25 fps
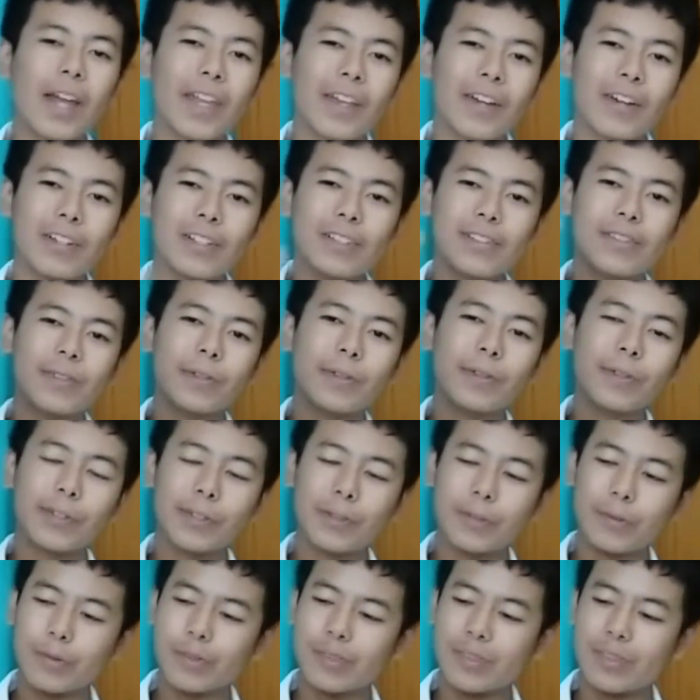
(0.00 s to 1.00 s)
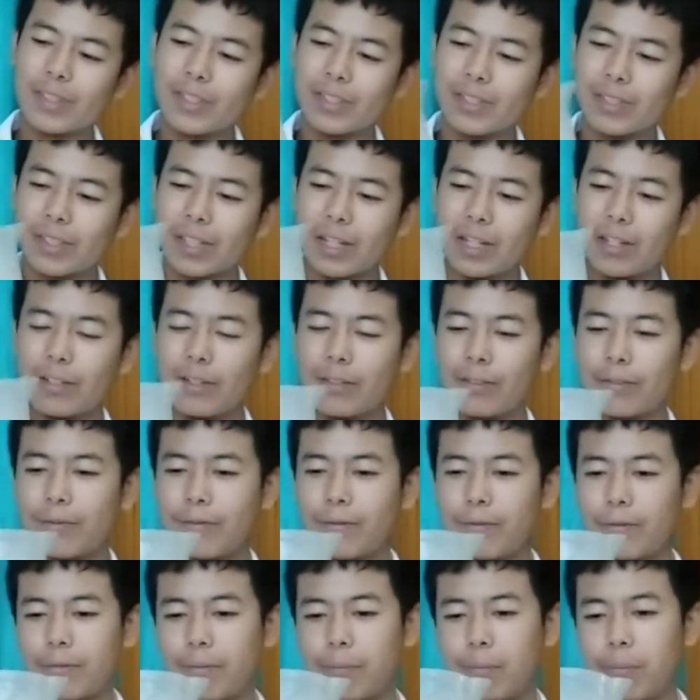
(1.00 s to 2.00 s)
I also use this kind of
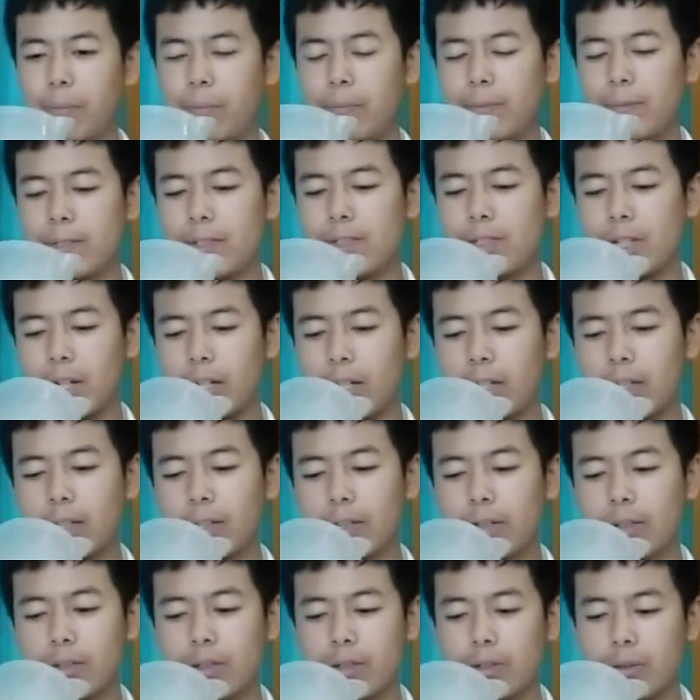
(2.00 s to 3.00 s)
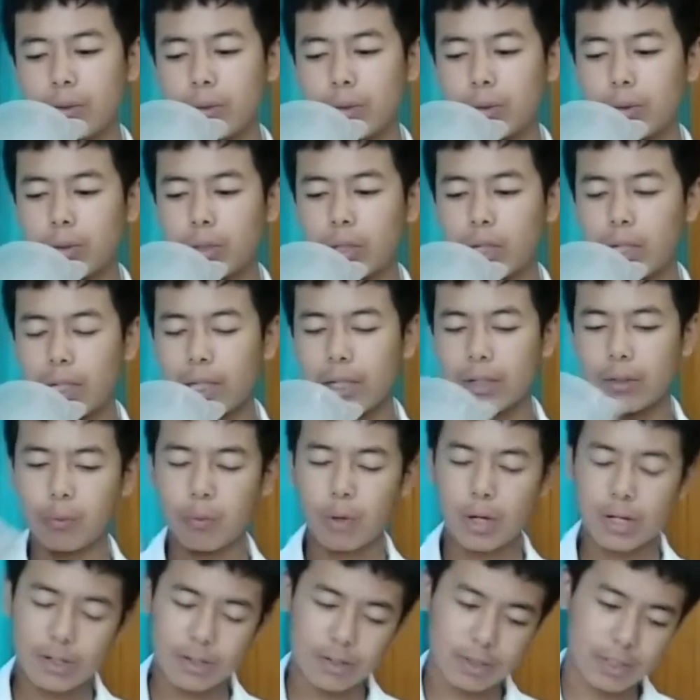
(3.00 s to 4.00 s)
jug to collect
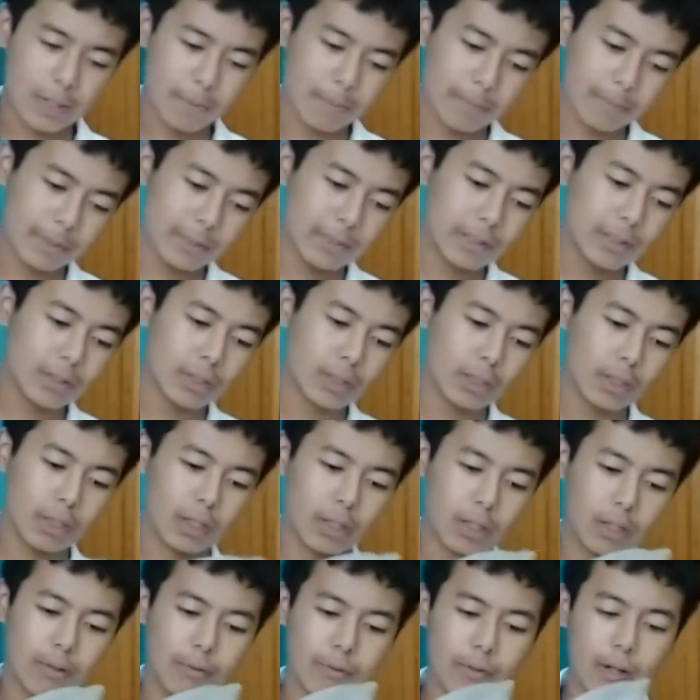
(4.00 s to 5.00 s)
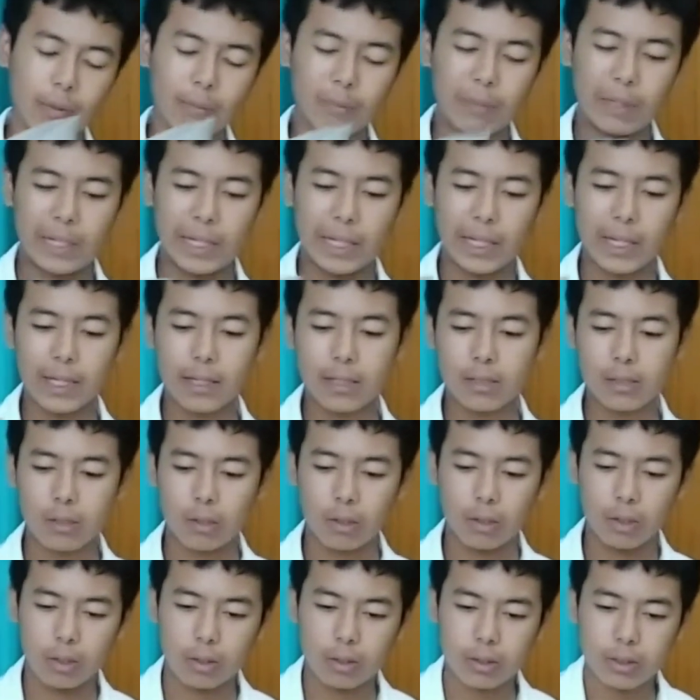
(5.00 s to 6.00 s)
water samples from
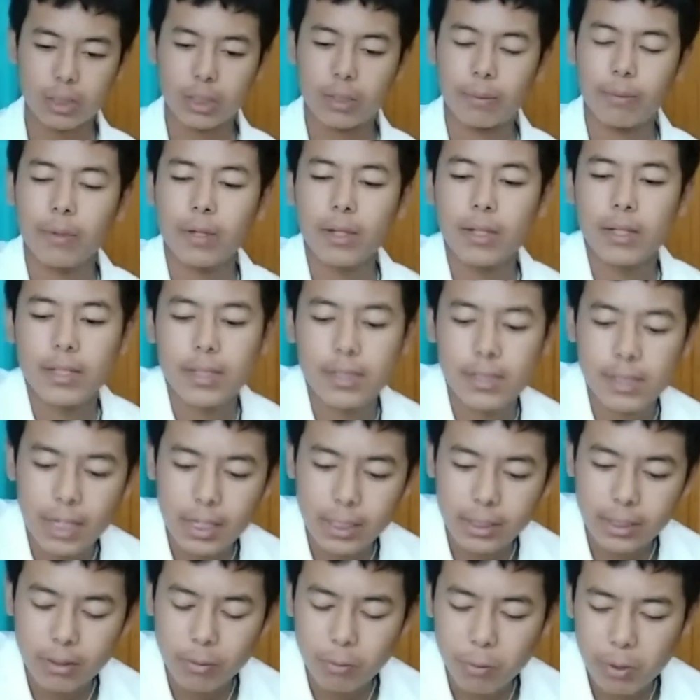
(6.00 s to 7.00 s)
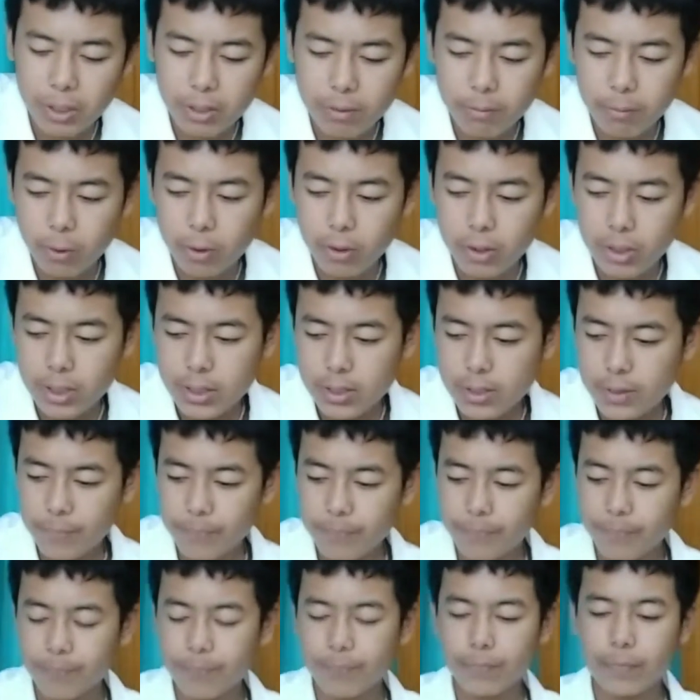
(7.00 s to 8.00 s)
lakes or some stagnant water bodies.
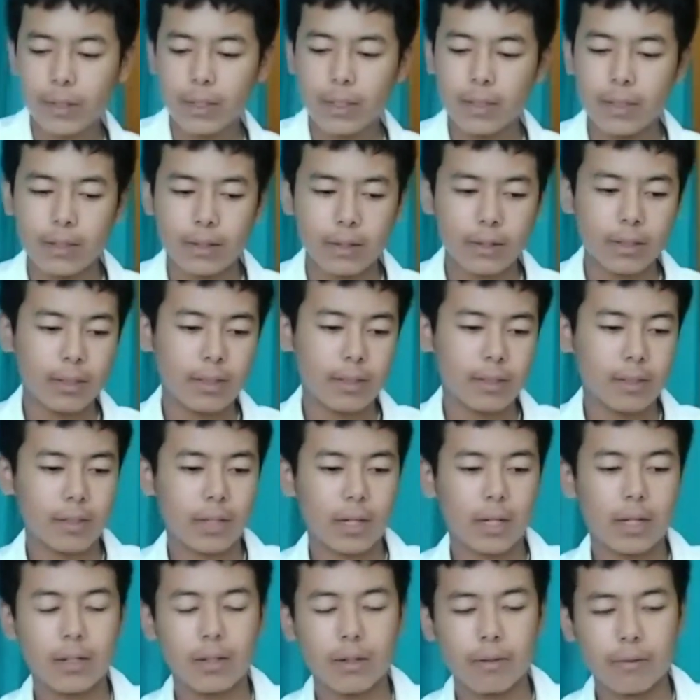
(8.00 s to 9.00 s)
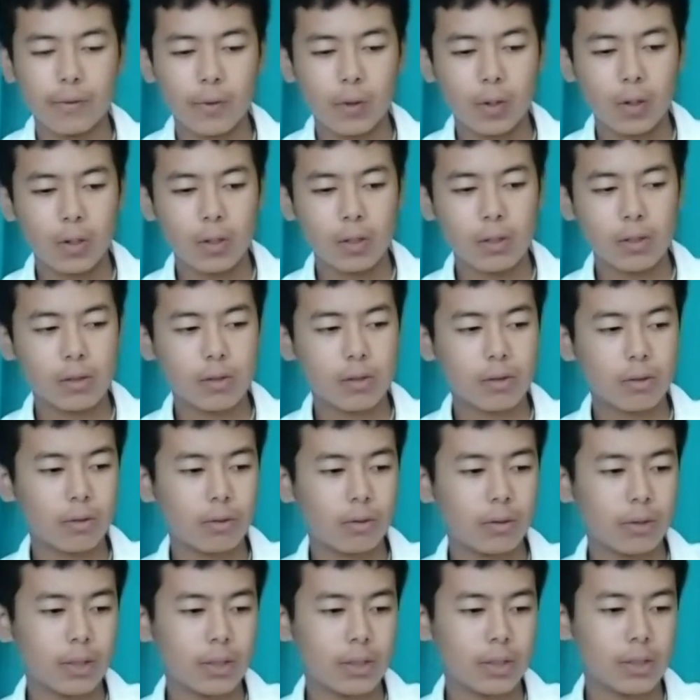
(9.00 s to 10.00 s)
This kind of
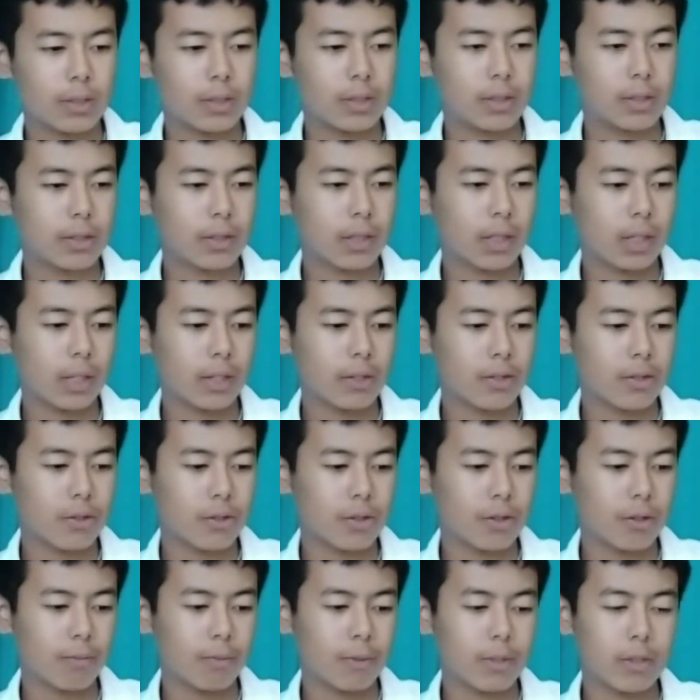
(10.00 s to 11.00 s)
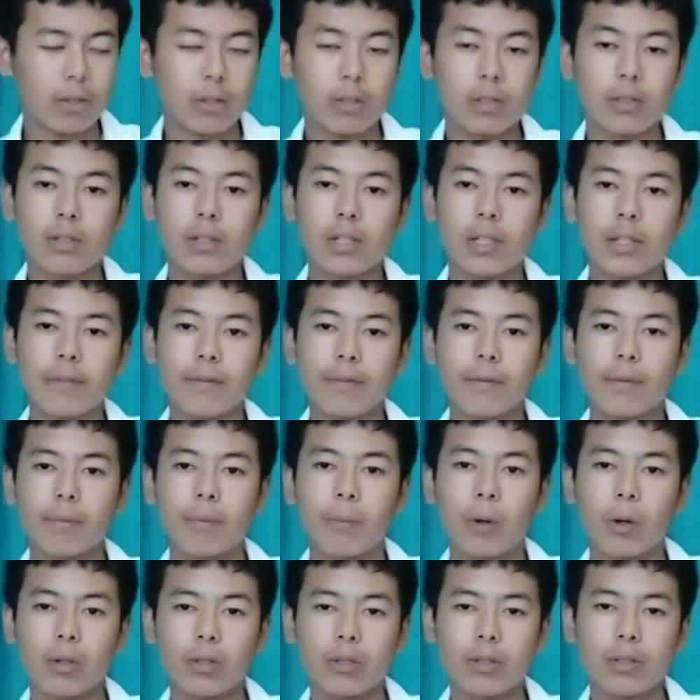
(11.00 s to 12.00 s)
also, this collection tube is also
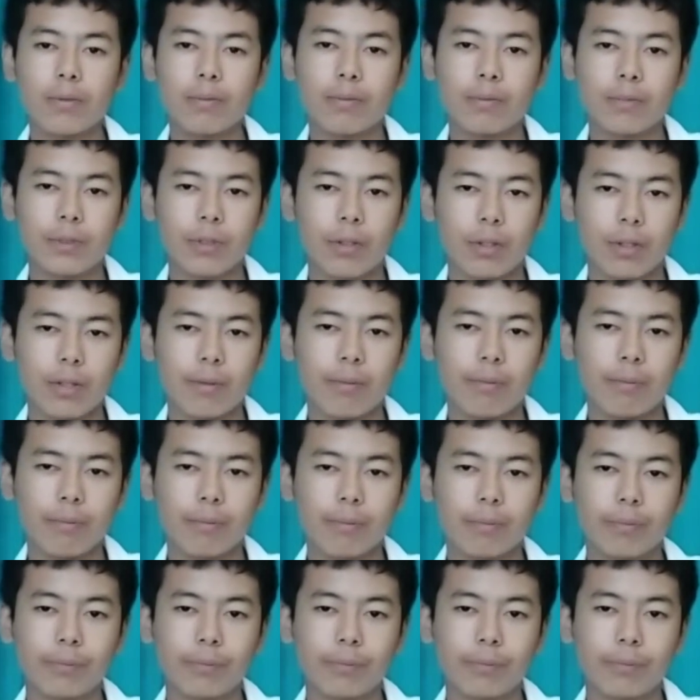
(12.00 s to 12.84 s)
left bottle, sorry.